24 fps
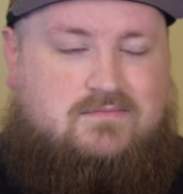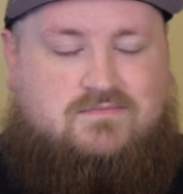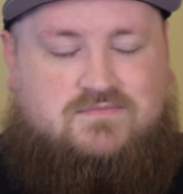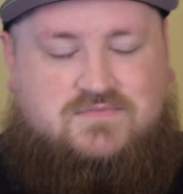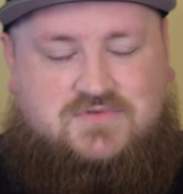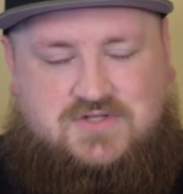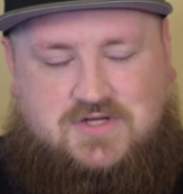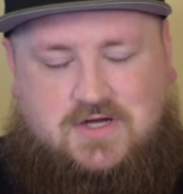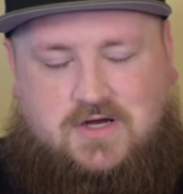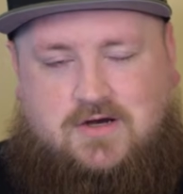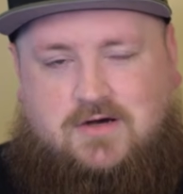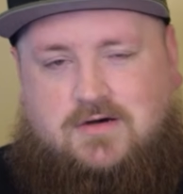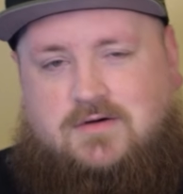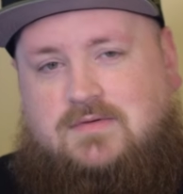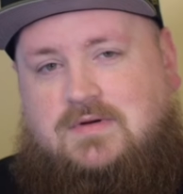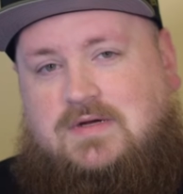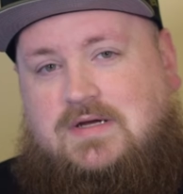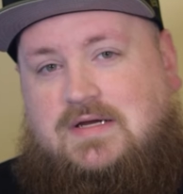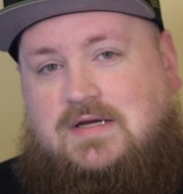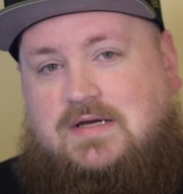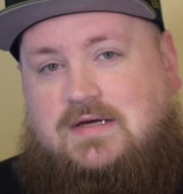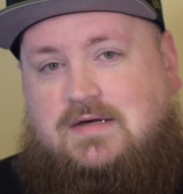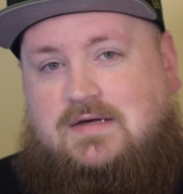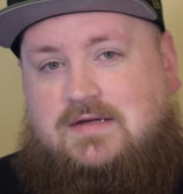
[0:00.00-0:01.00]
So,
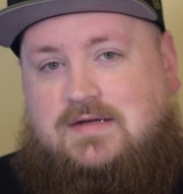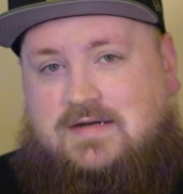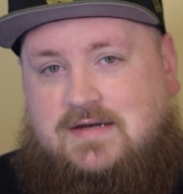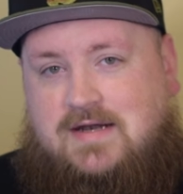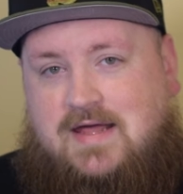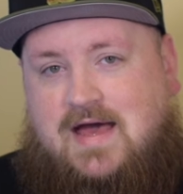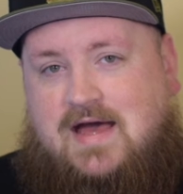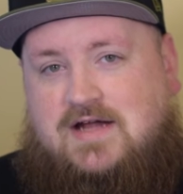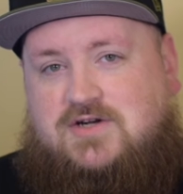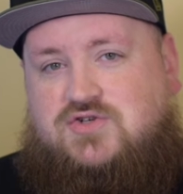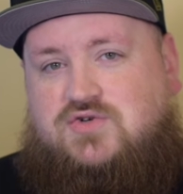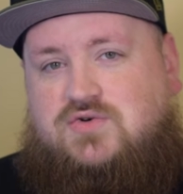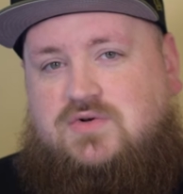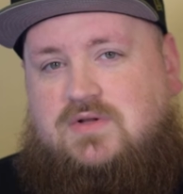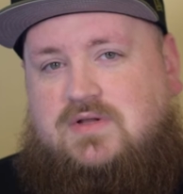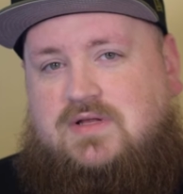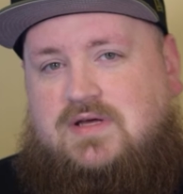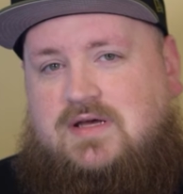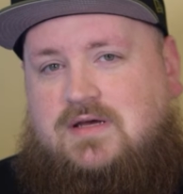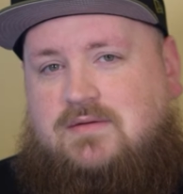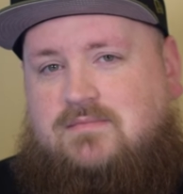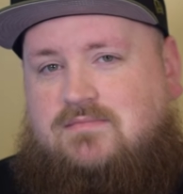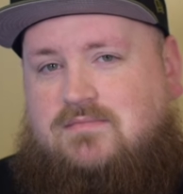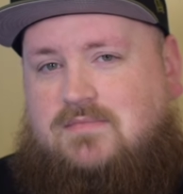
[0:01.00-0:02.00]

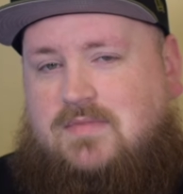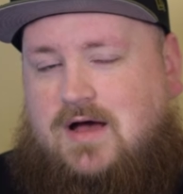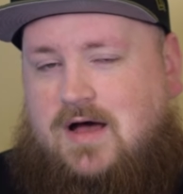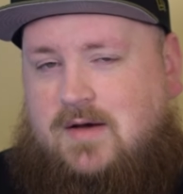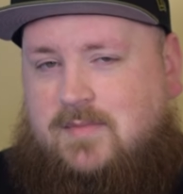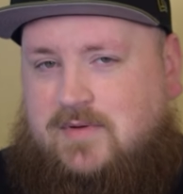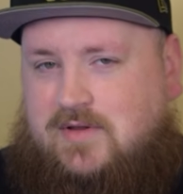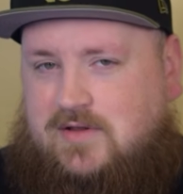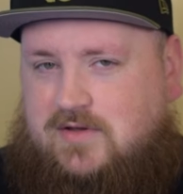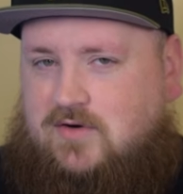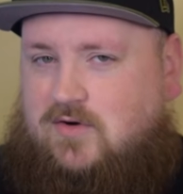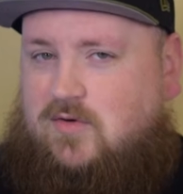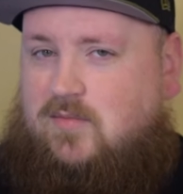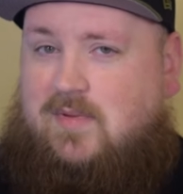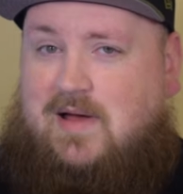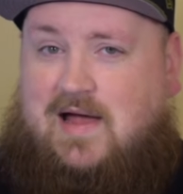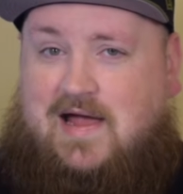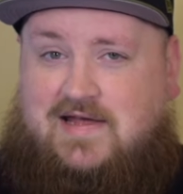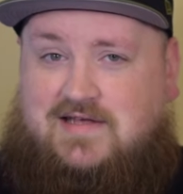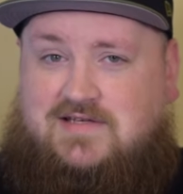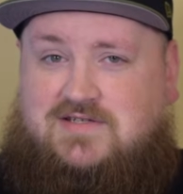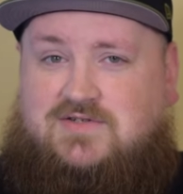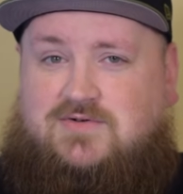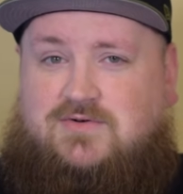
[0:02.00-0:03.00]
naturally, I'm a little
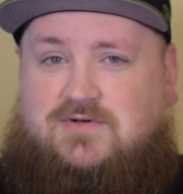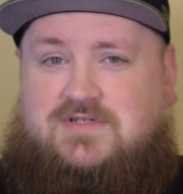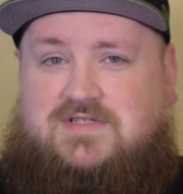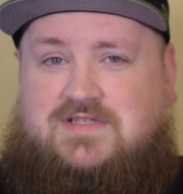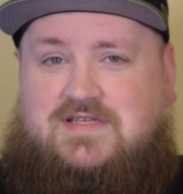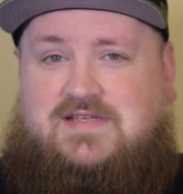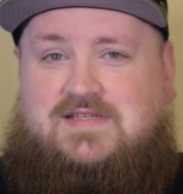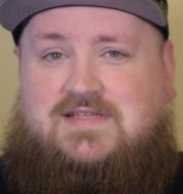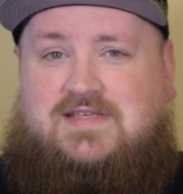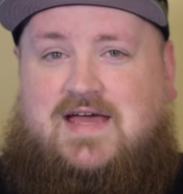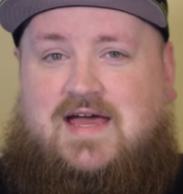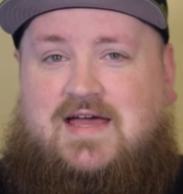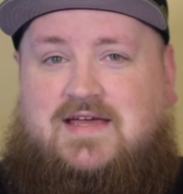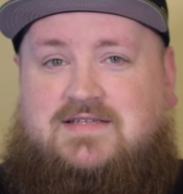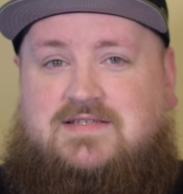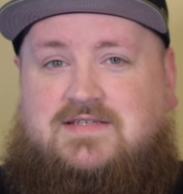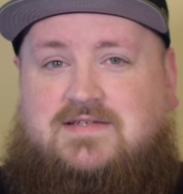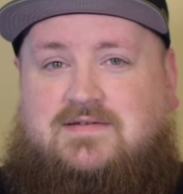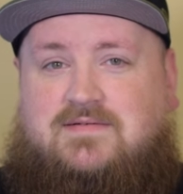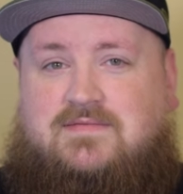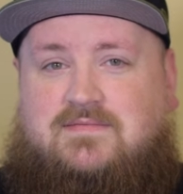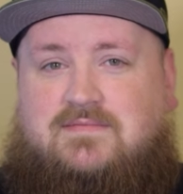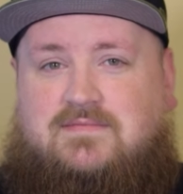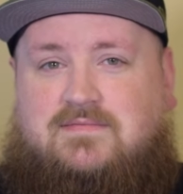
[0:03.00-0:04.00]
biased towards these
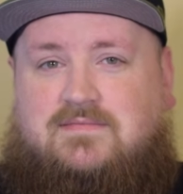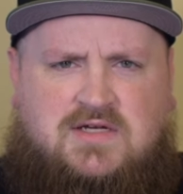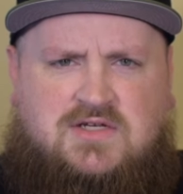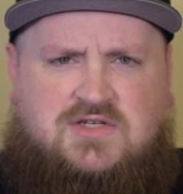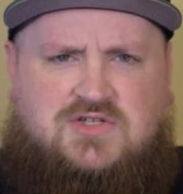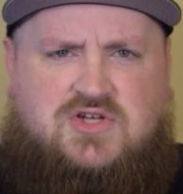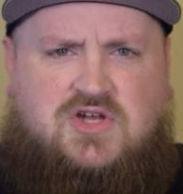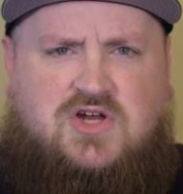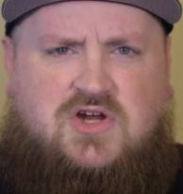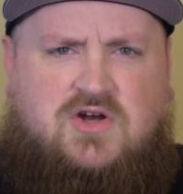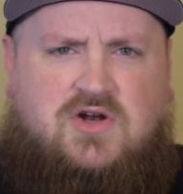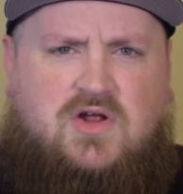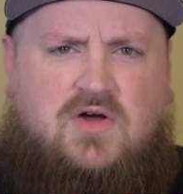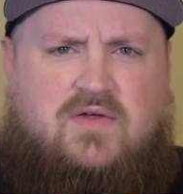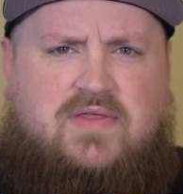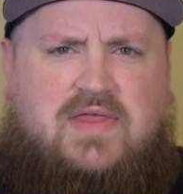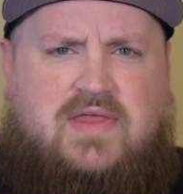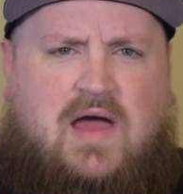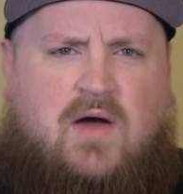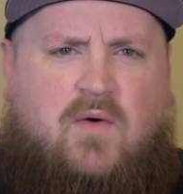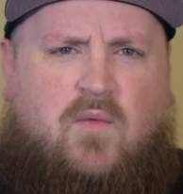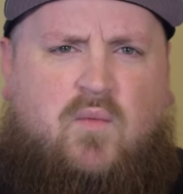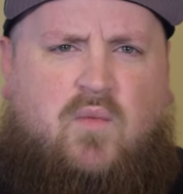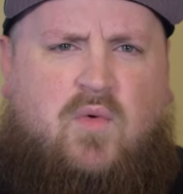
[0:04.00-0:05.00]
guys. So you know
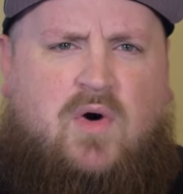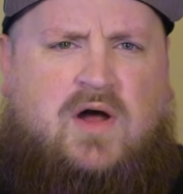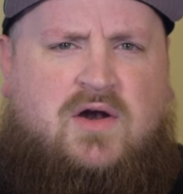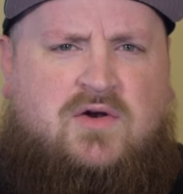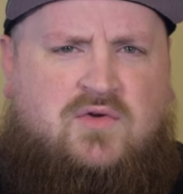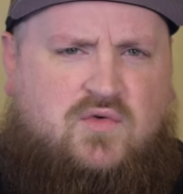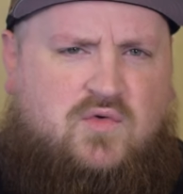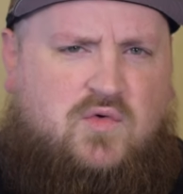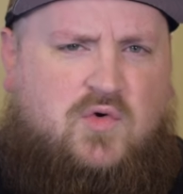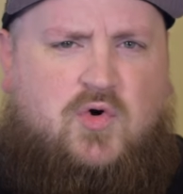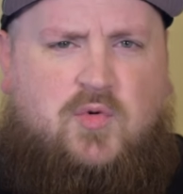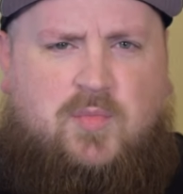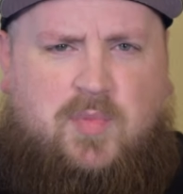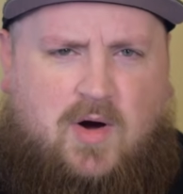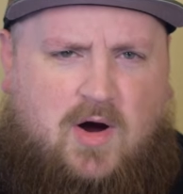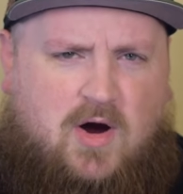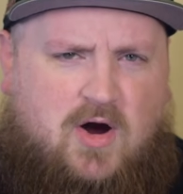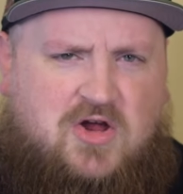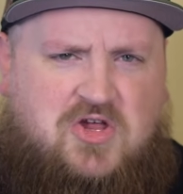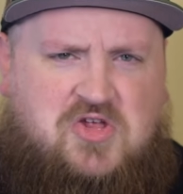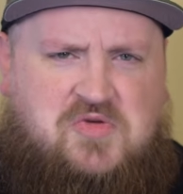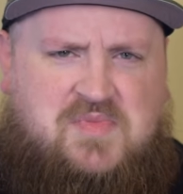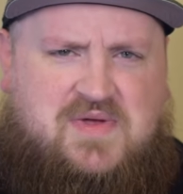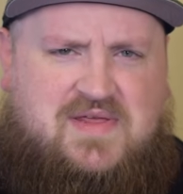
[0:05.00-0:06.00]
that one group
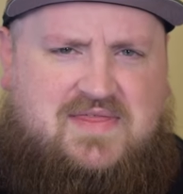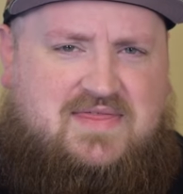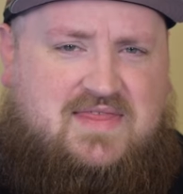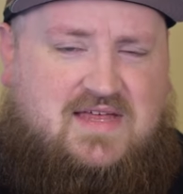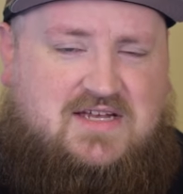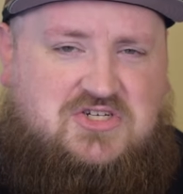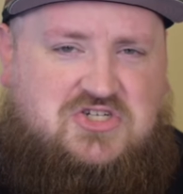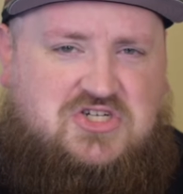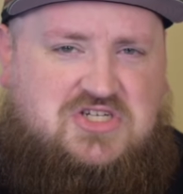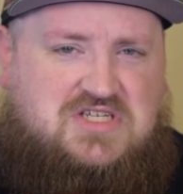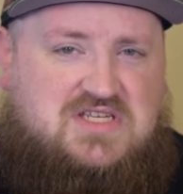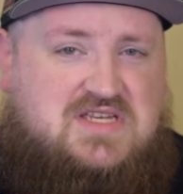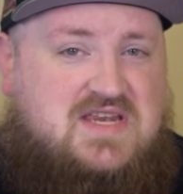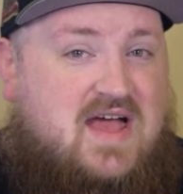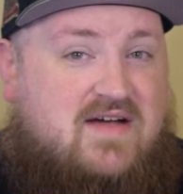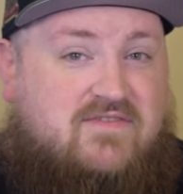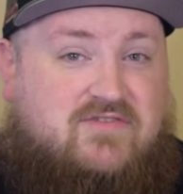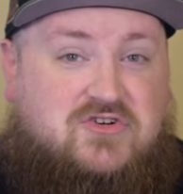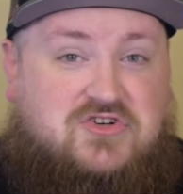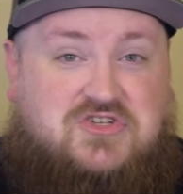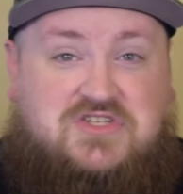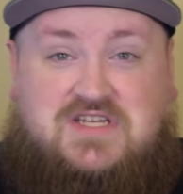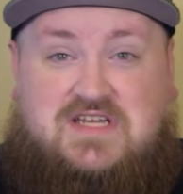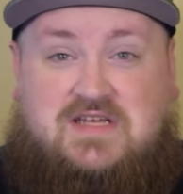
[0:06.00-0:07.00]
argument that just
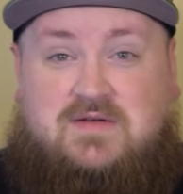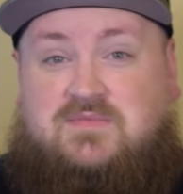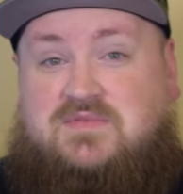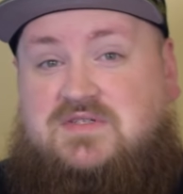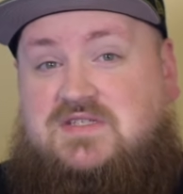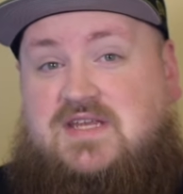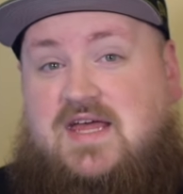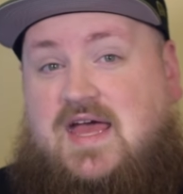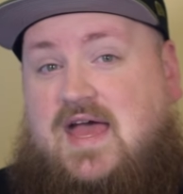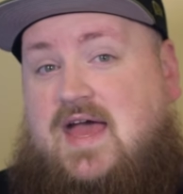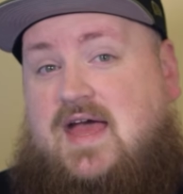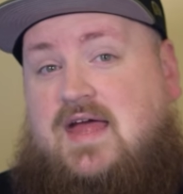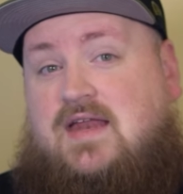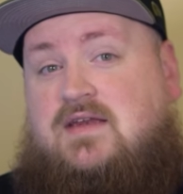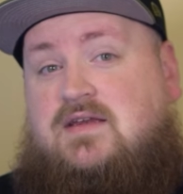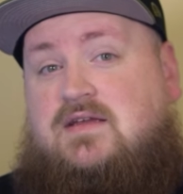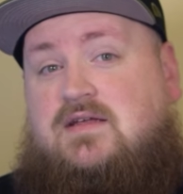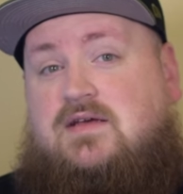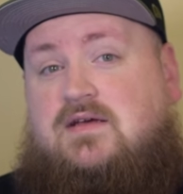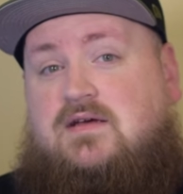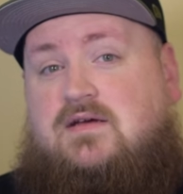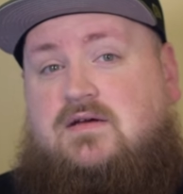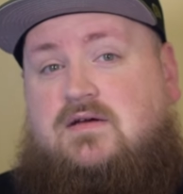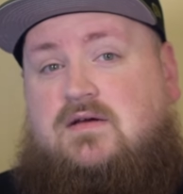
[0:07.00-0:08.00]
never seems to
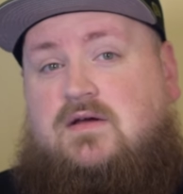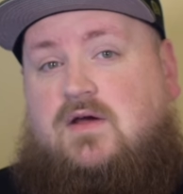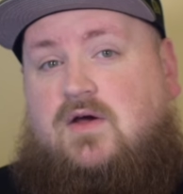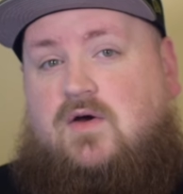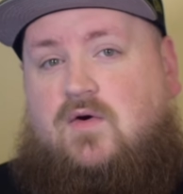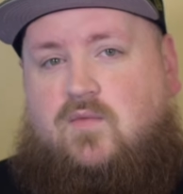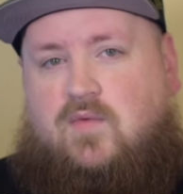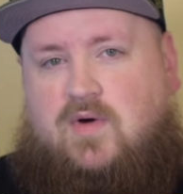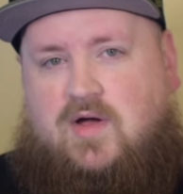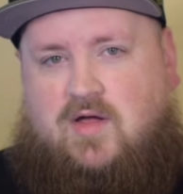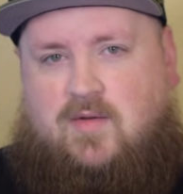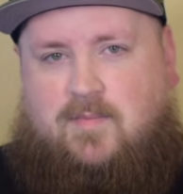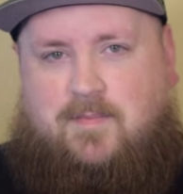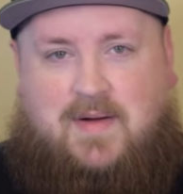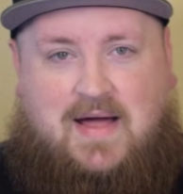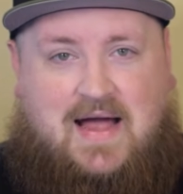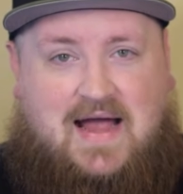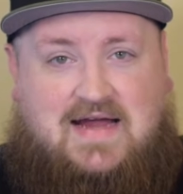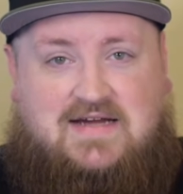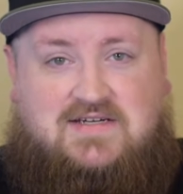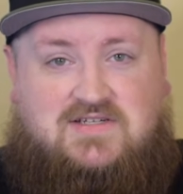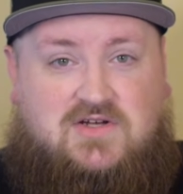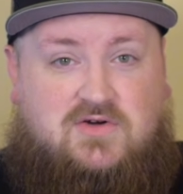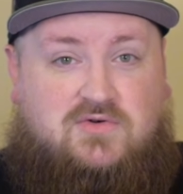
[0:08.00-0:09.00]
end? Well,
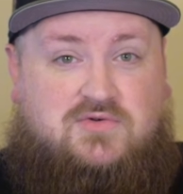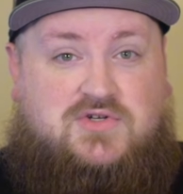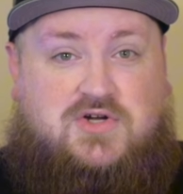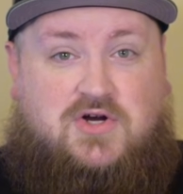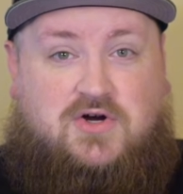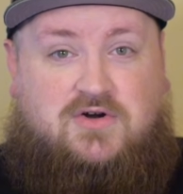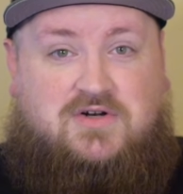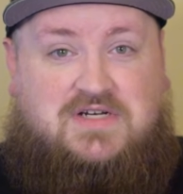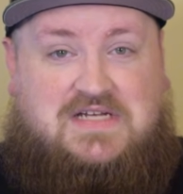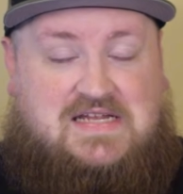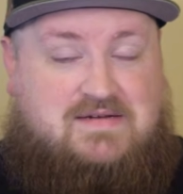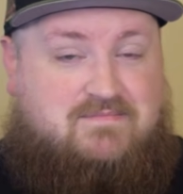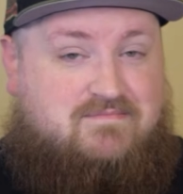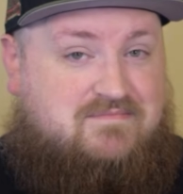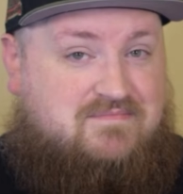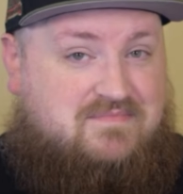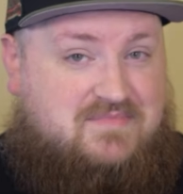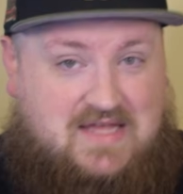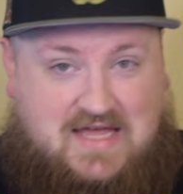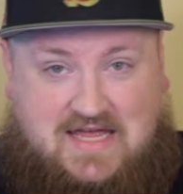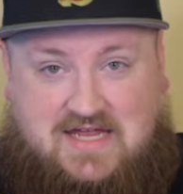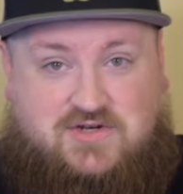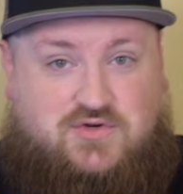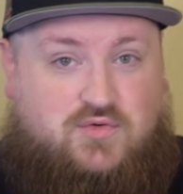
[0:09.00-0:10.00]
Paizo turned it
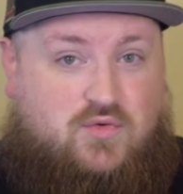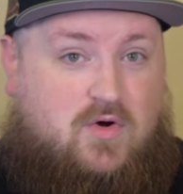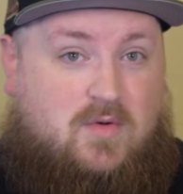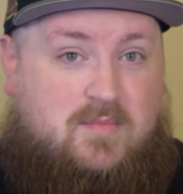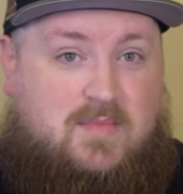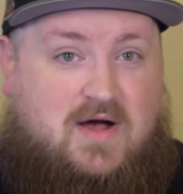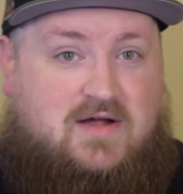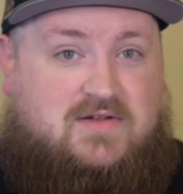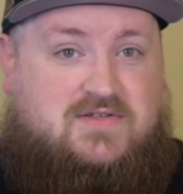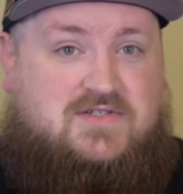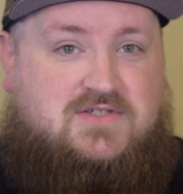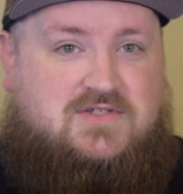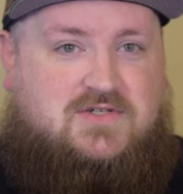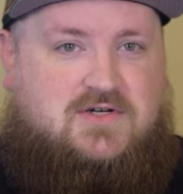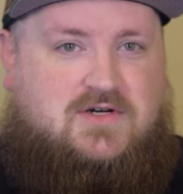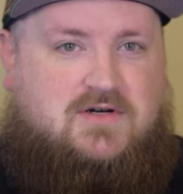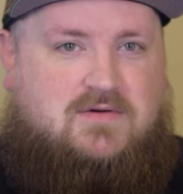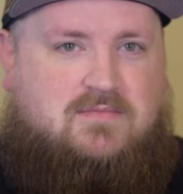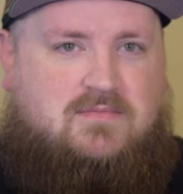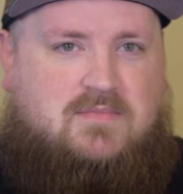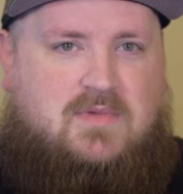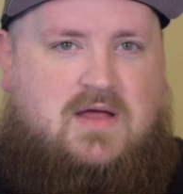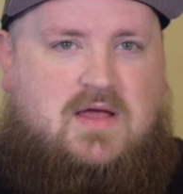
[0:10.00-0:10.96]
into a monster.